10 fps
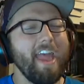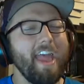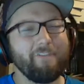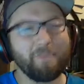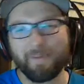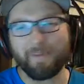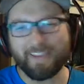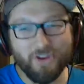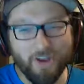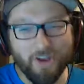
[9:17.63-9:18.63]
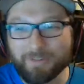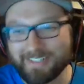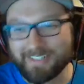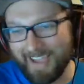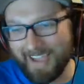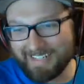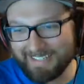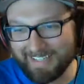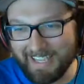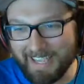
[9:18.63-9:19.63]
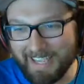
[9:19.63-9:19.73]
Everybody knows that. Like